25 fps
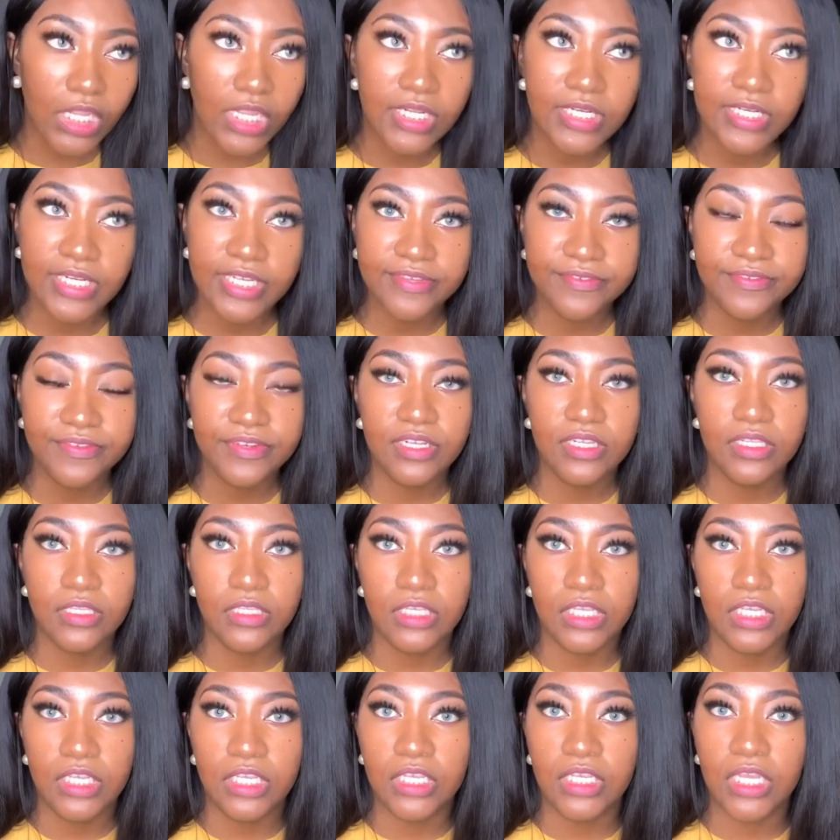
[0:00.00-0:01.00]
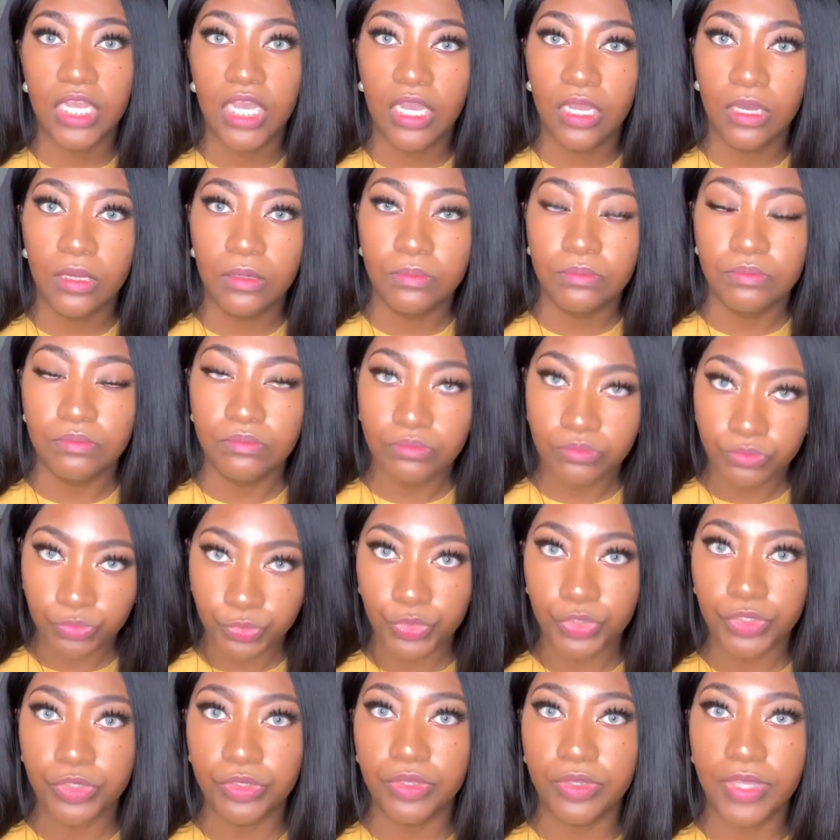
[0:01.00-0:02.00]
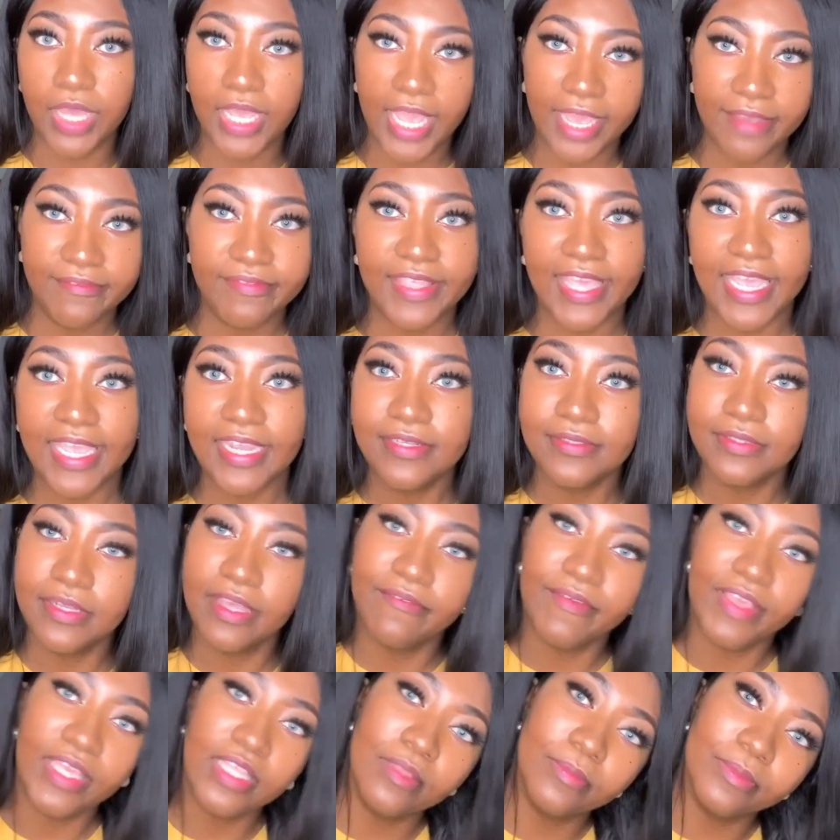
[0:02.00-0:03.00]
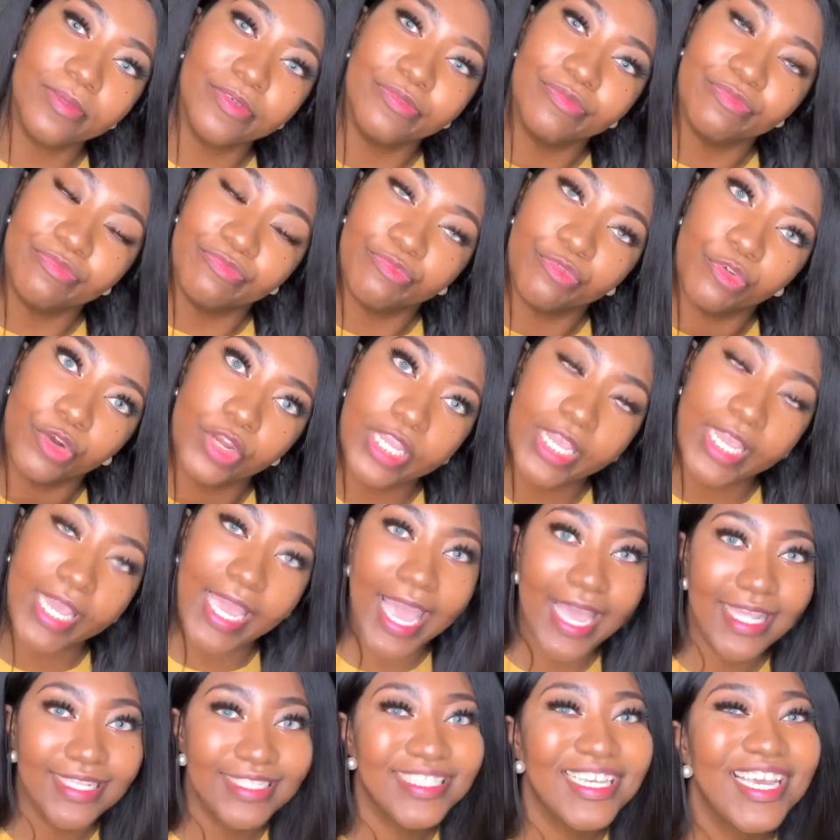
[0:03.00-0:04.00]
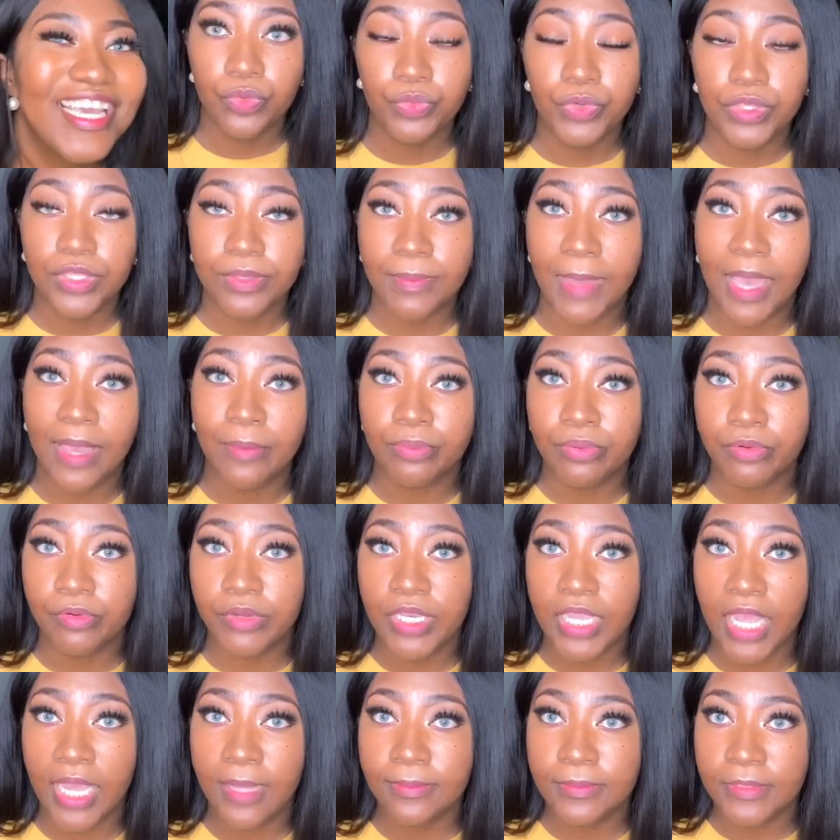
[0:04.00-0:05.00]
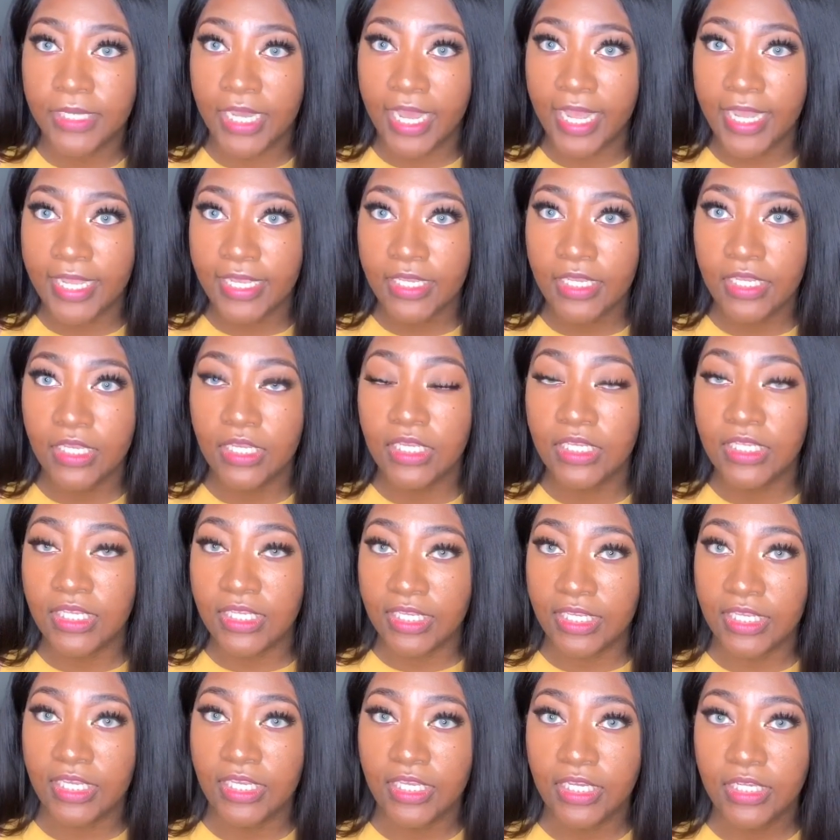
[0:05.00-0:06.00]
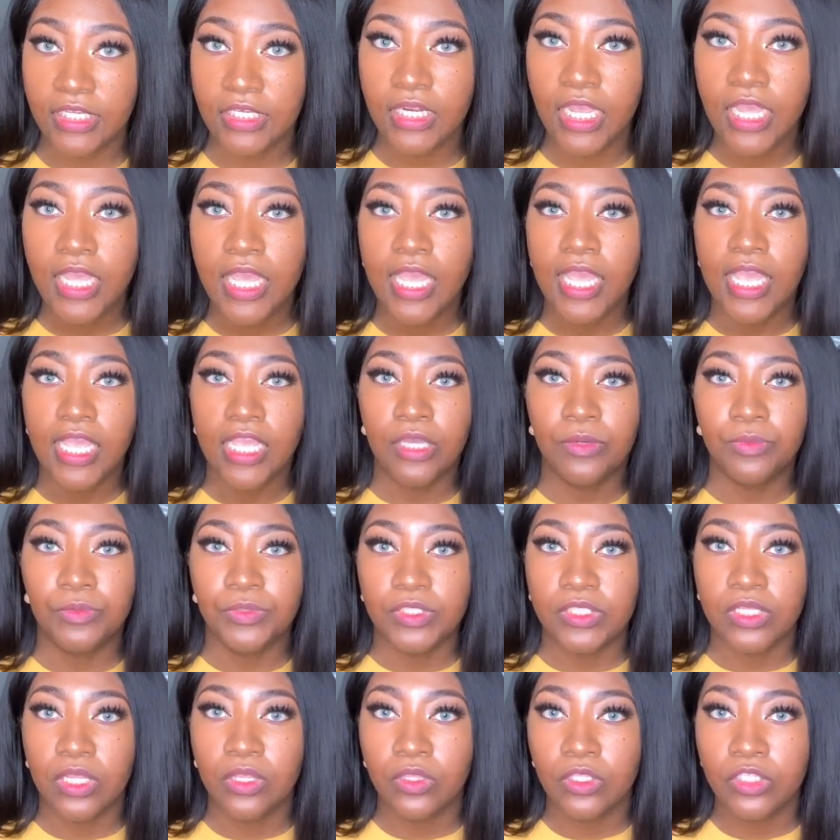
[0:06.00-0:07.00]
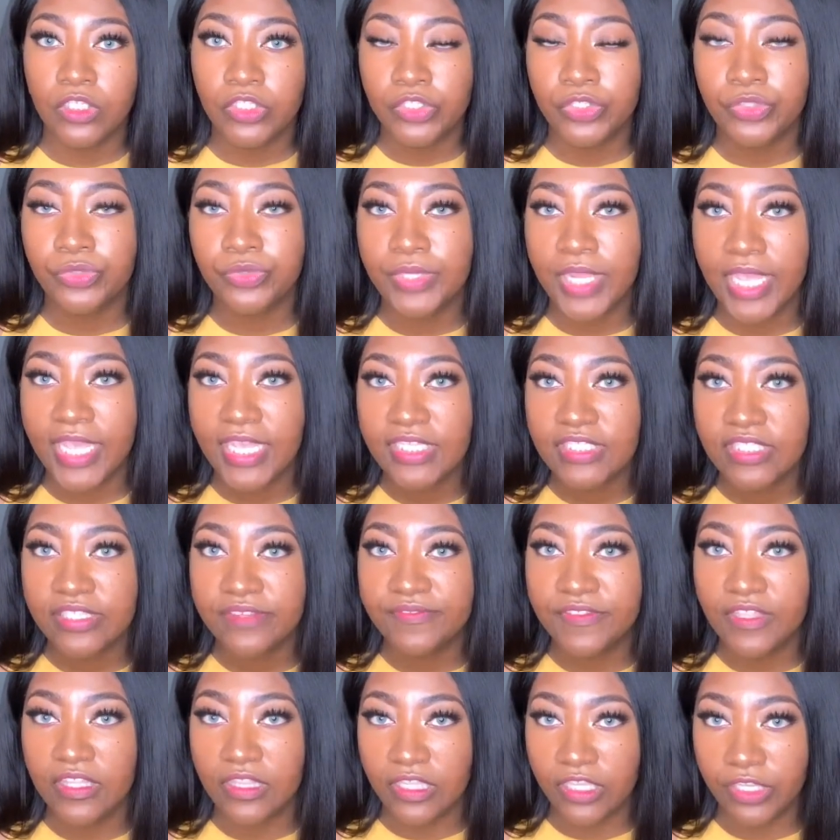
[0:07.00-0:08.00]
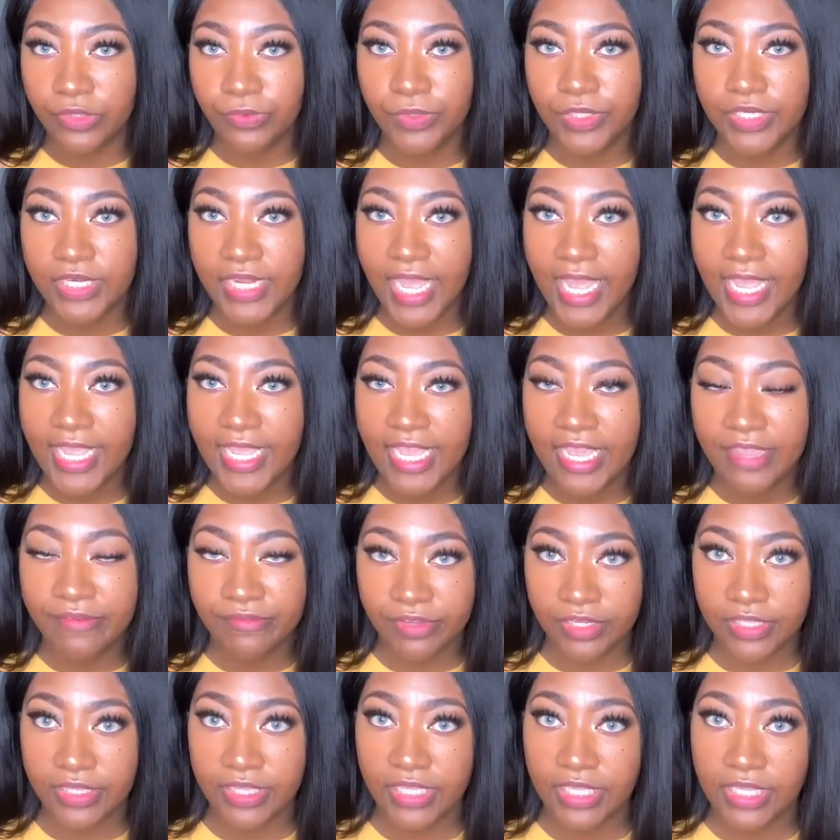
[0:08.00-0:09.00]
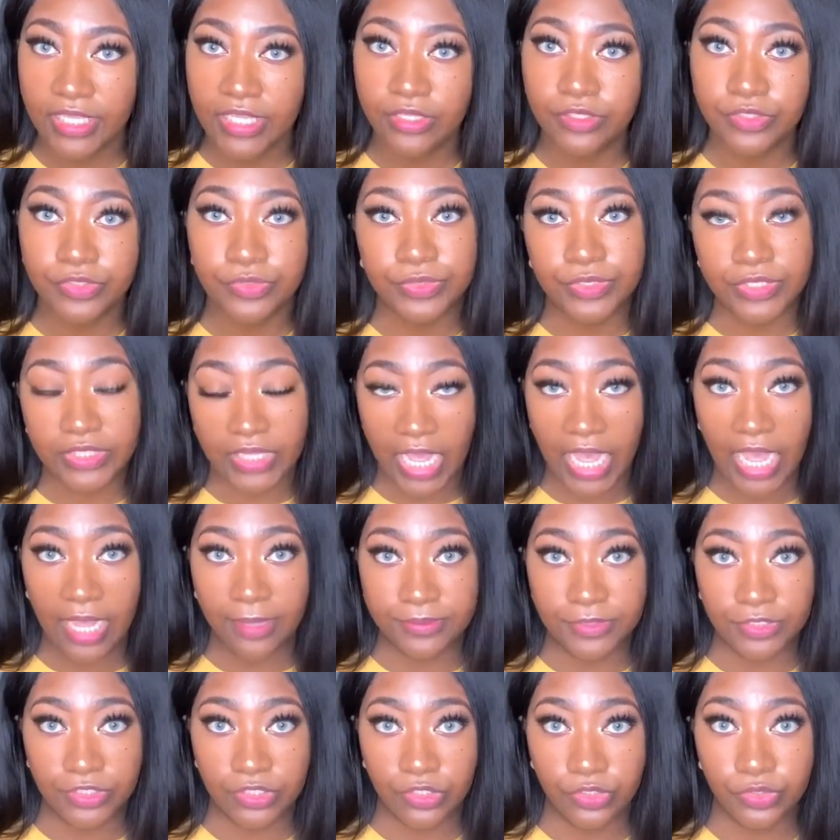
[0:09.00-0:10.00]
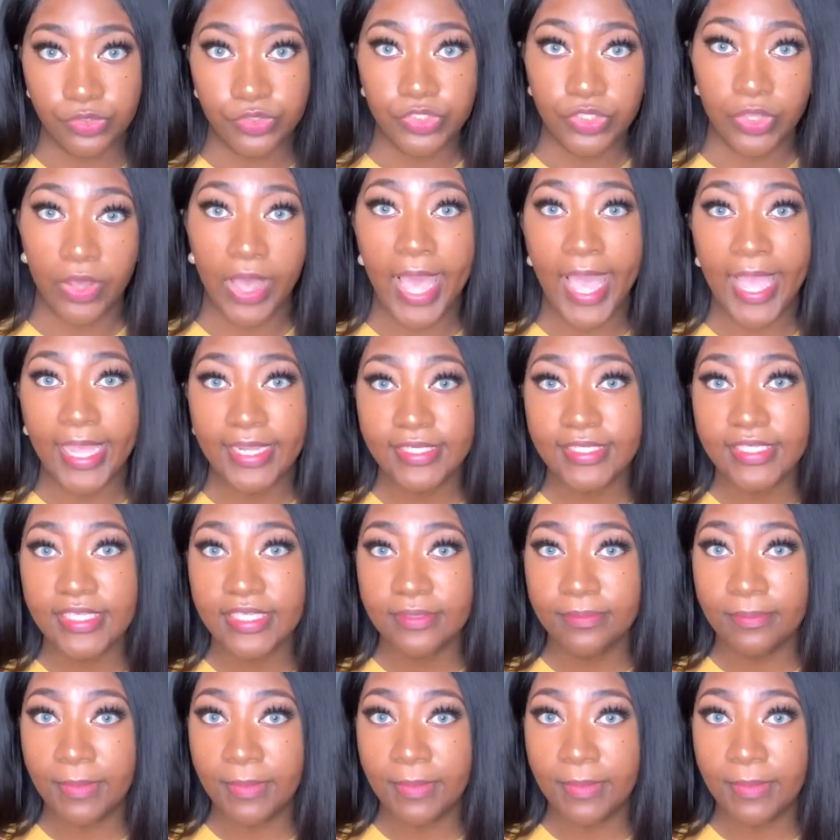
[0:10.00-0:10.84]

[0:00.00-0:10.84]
definitely will have that available for you guys. With my pre-op diet, again, it was only 2 days of the liquid diet. Everything else was optional. So I did